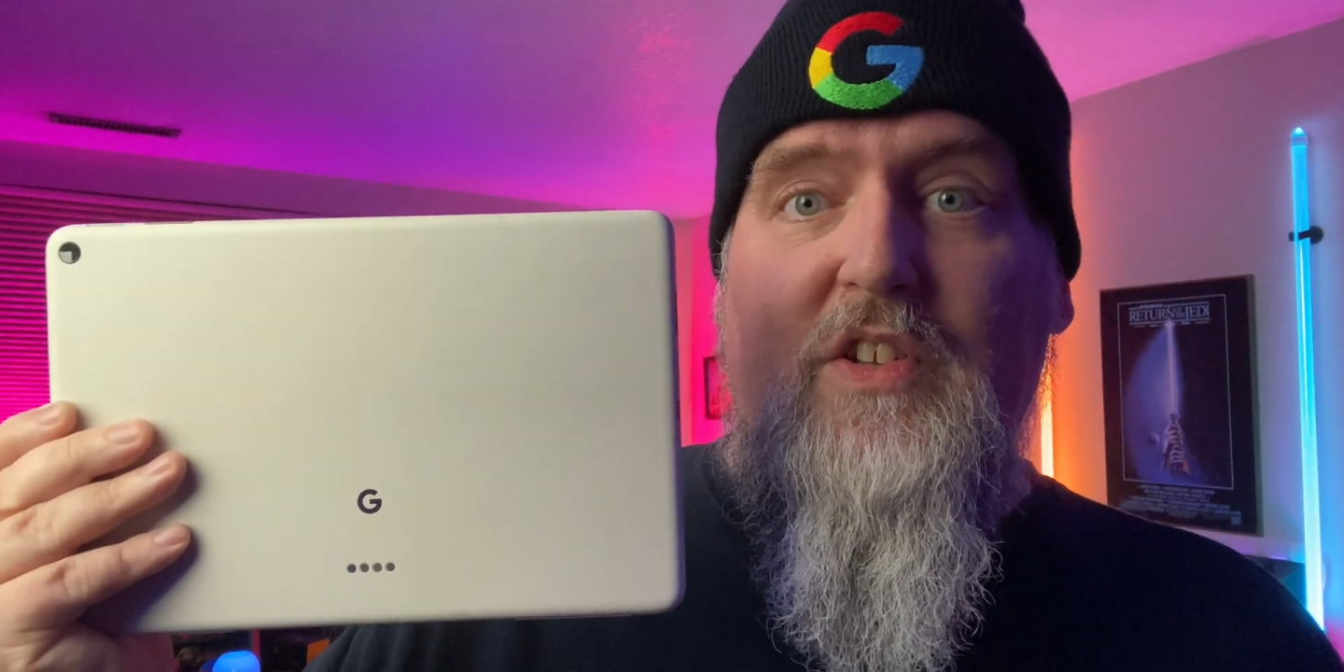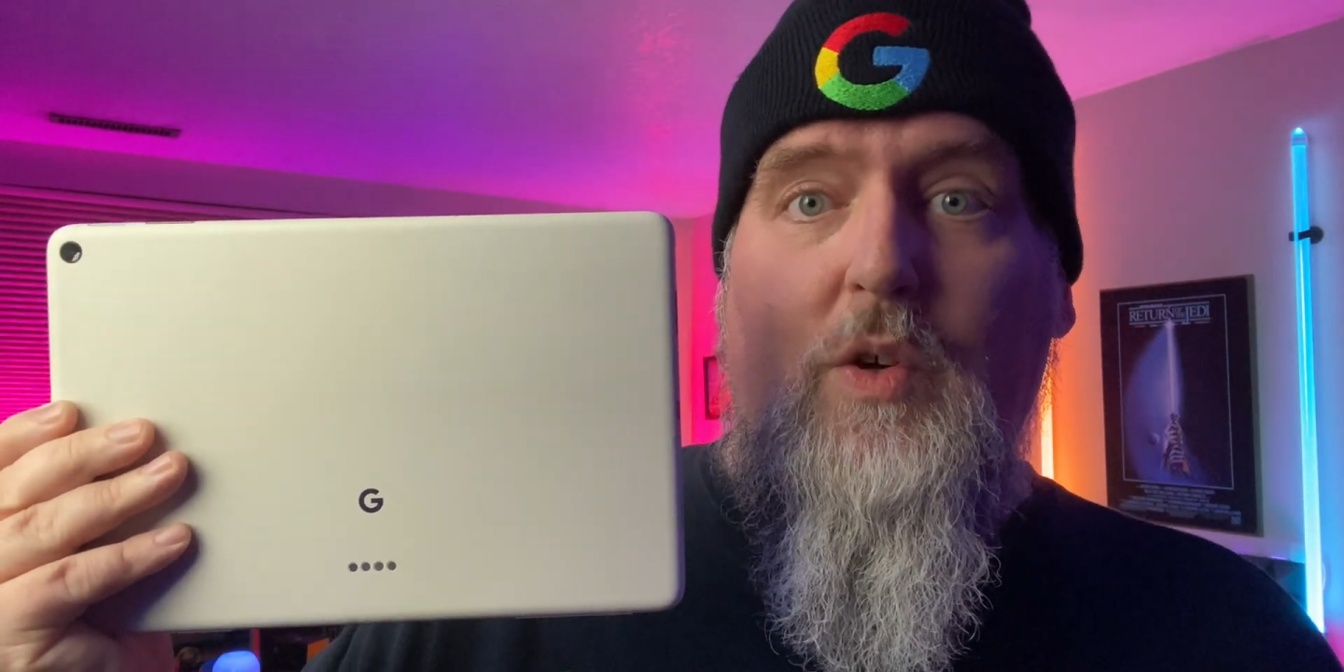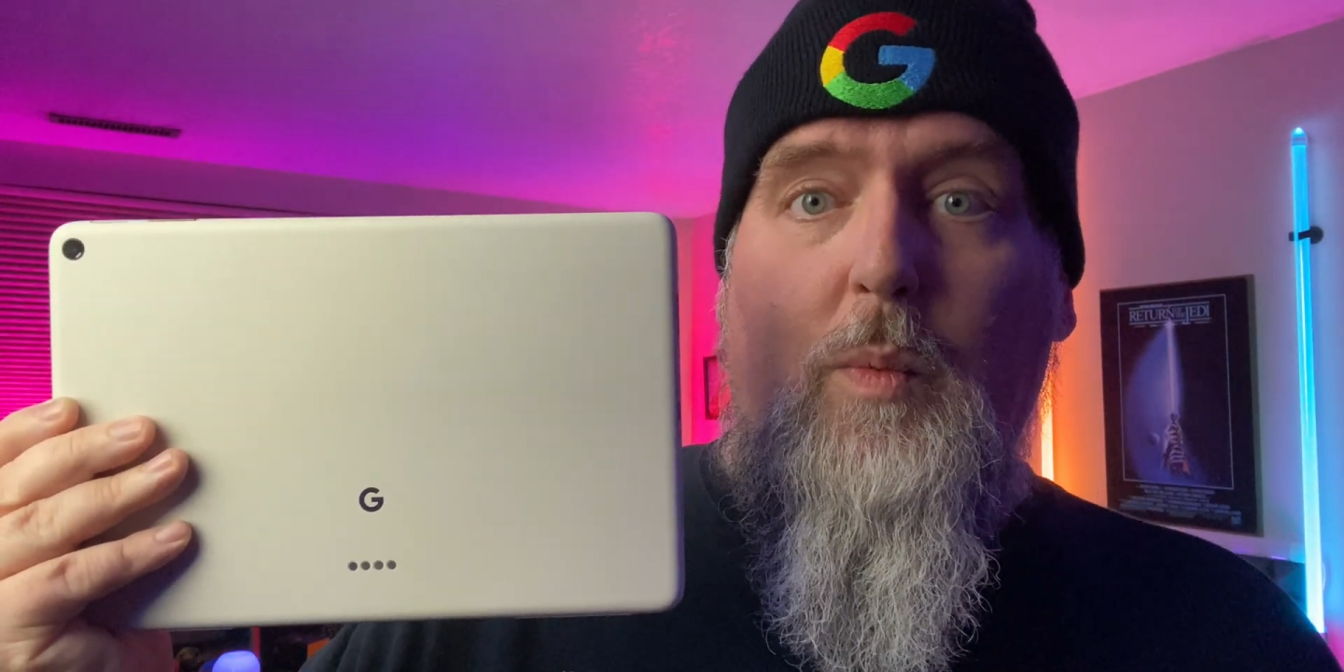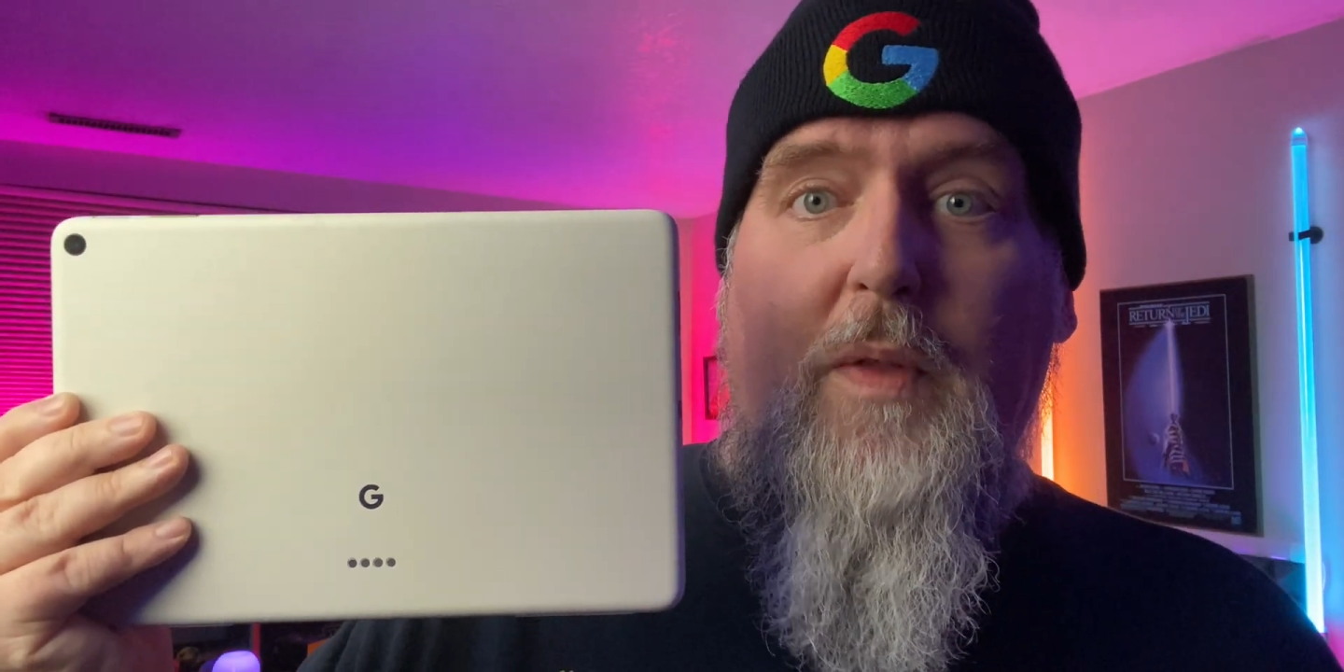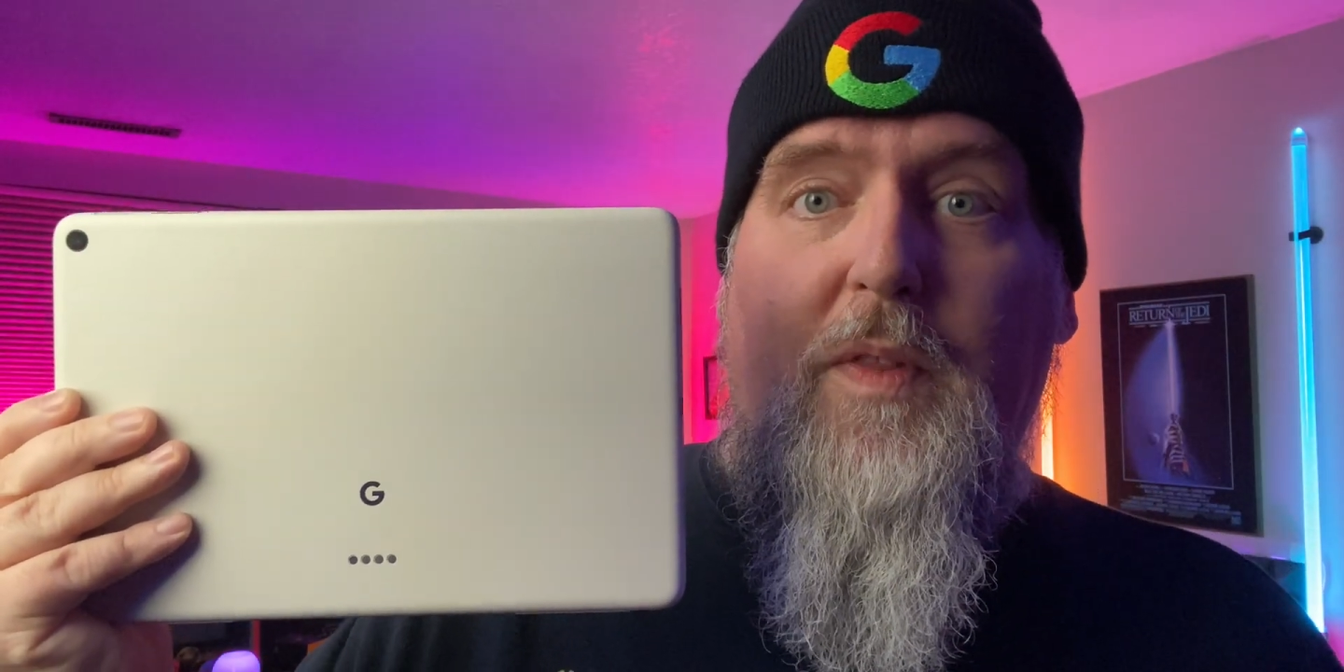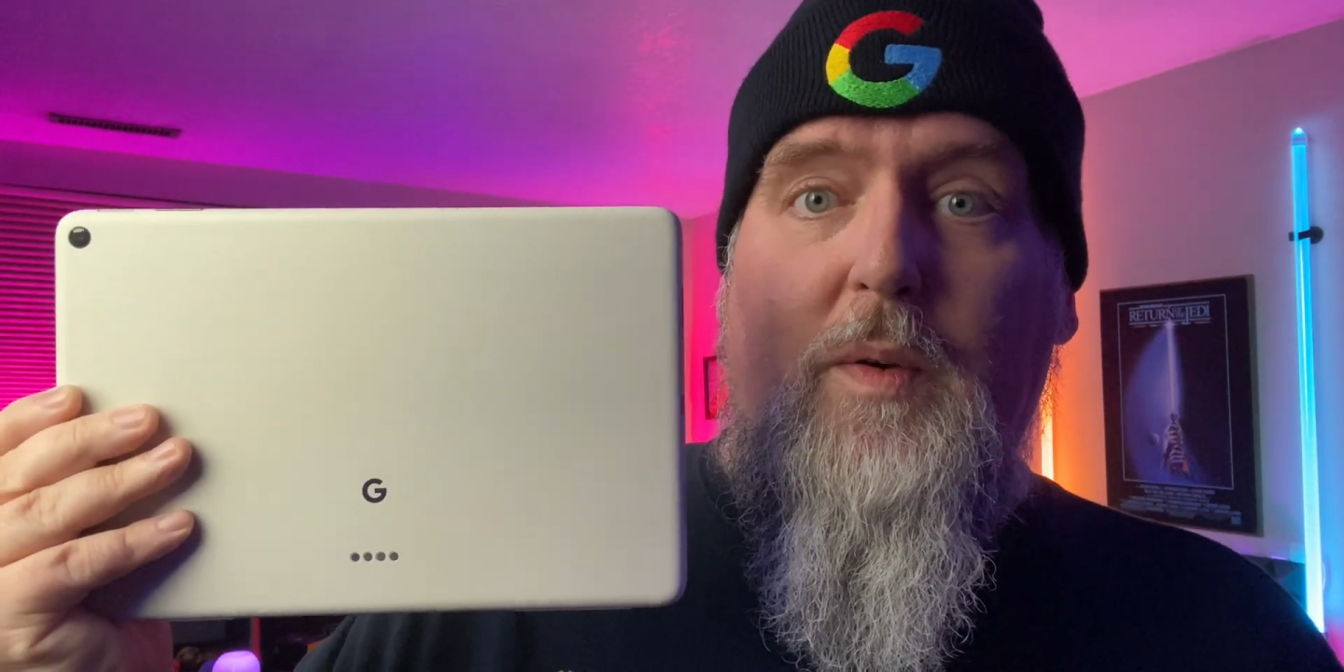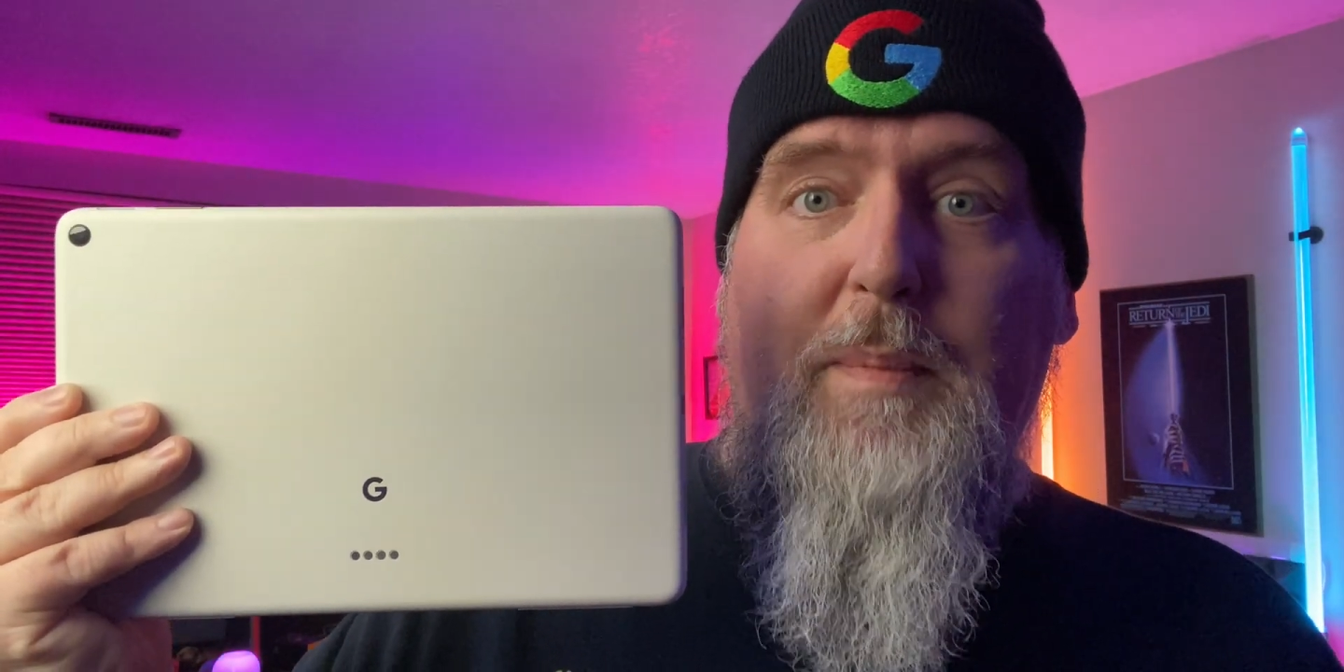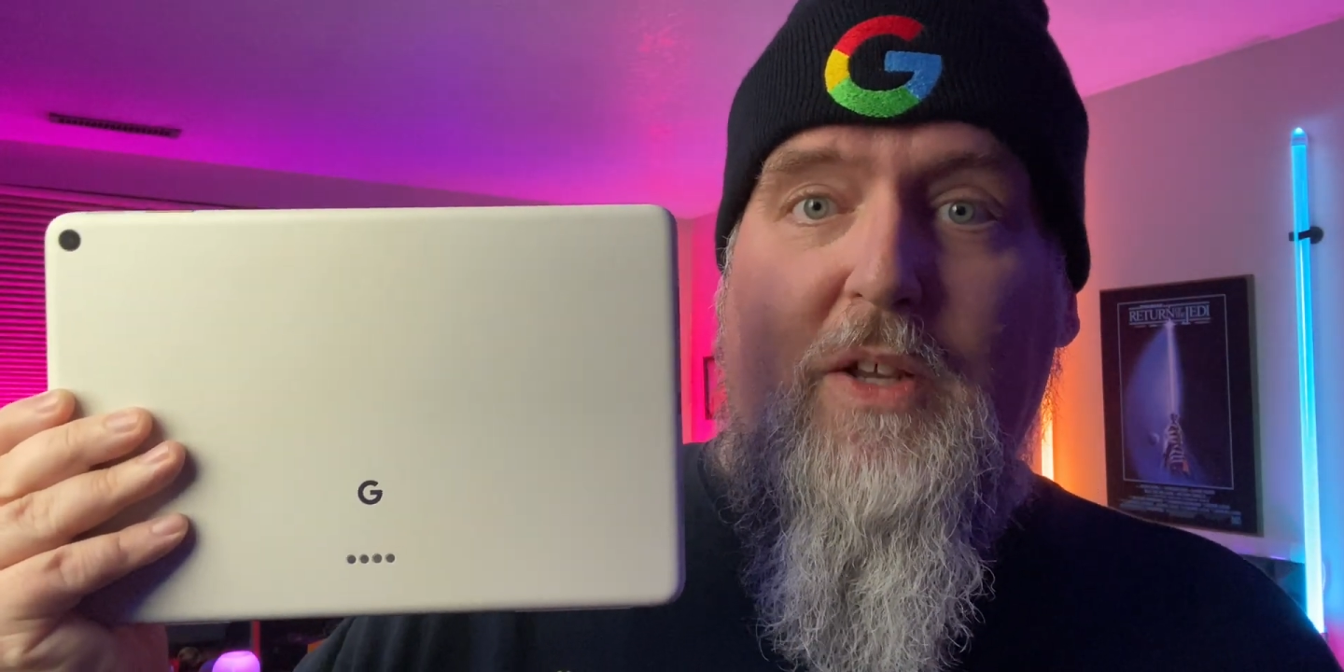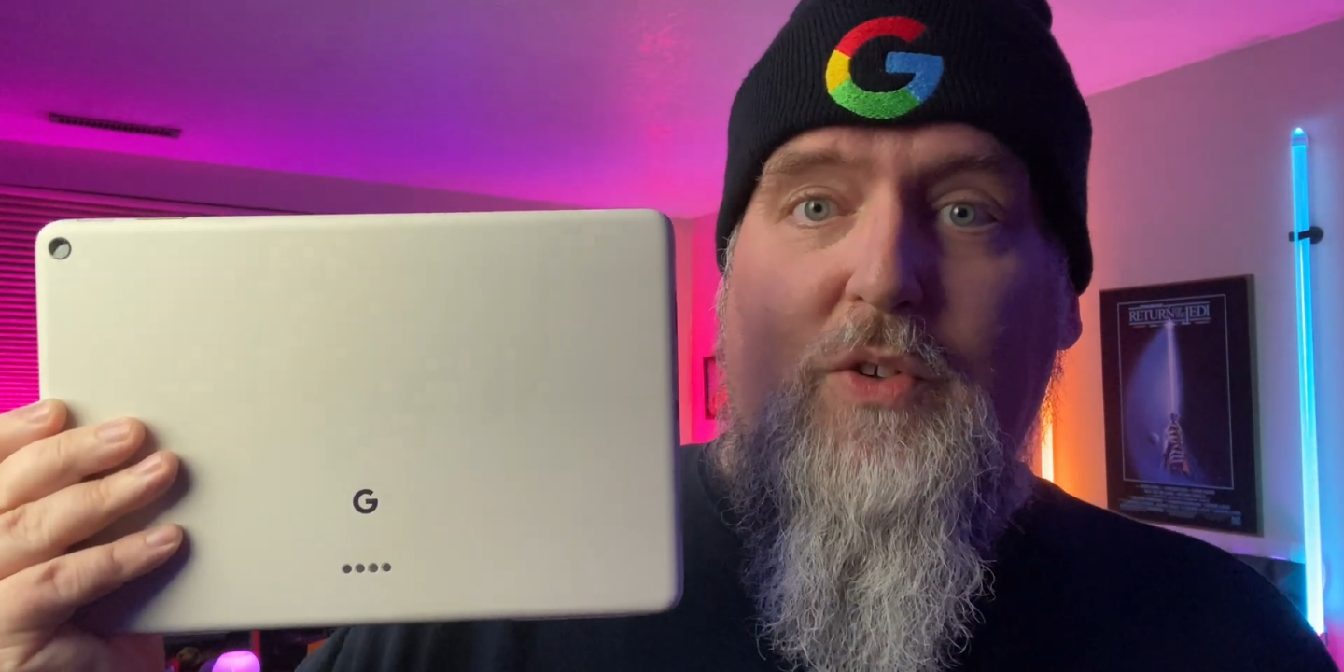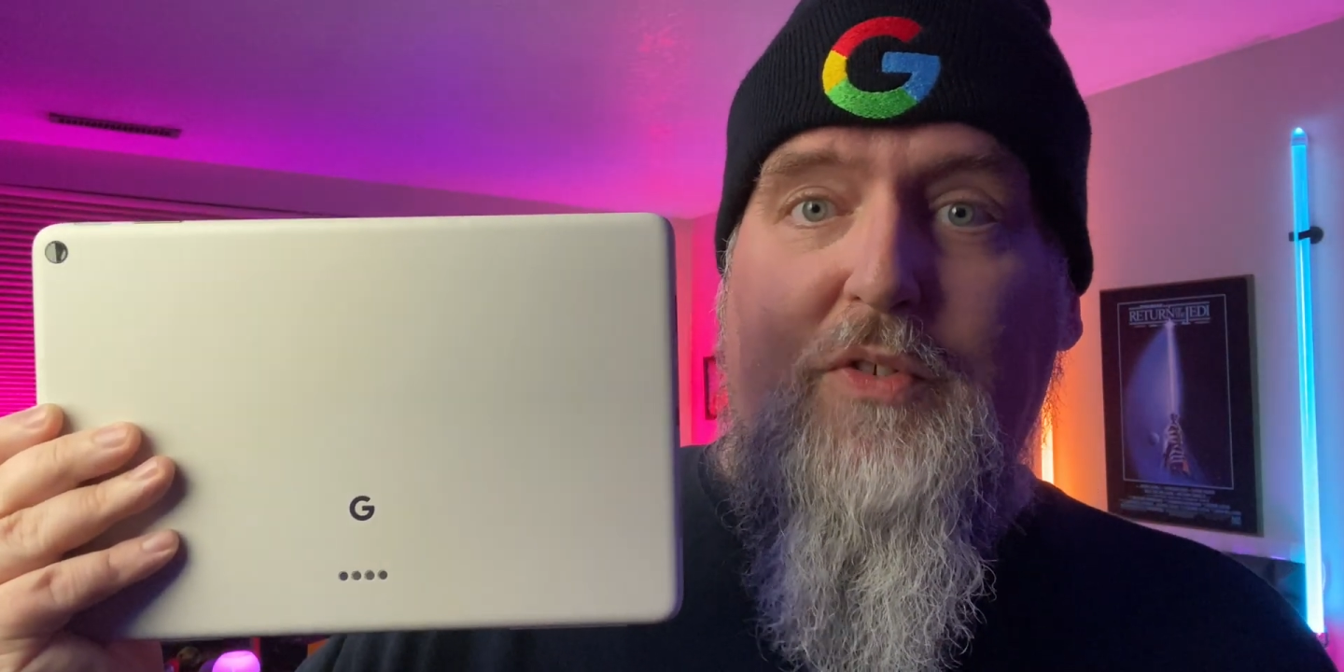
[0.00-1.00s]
to what the Pixel